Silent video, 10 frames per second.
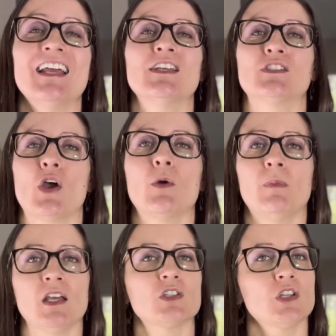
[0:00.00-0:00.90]
So
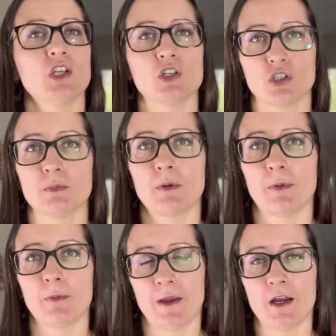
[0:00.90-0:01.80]
make sure that you're super
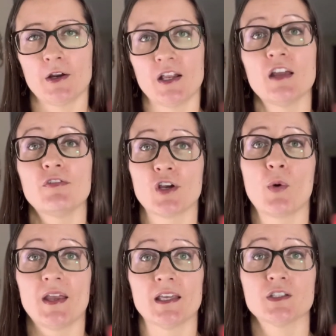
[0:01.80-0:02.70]
prepared if you're
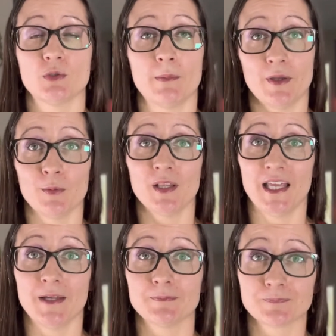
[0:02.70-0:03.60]
going into a meal
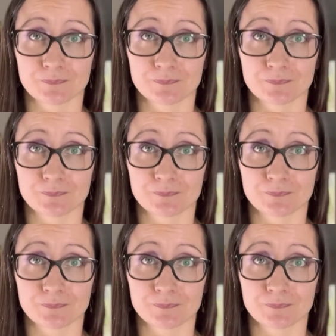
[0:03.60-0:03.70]
plan.